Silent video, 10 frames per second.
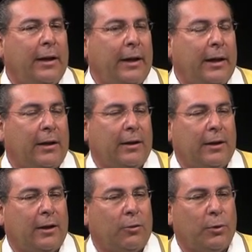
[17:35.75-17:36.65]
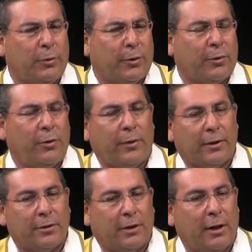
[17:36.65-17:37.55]
And uh, when the recruiter
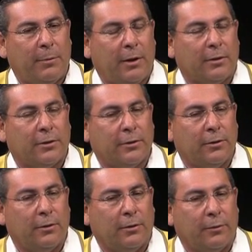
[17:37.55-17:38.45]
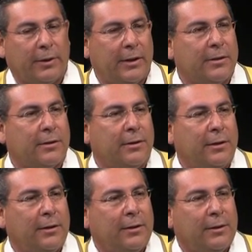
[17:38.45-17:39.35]
actually came out to the res, and
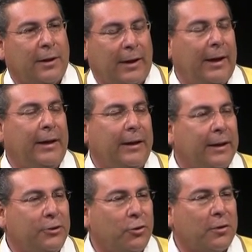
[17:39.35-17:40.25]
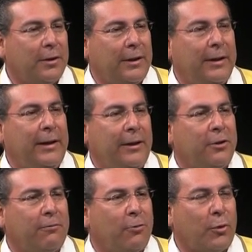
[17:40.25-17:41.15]
I, I joked that he'd
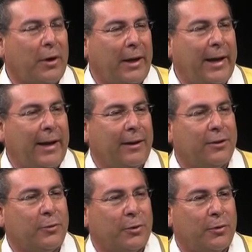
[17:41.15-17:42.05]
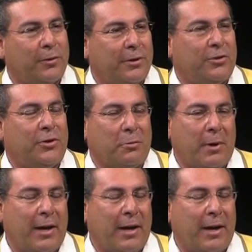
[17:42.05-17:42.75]
entered a foreign land to recruit this young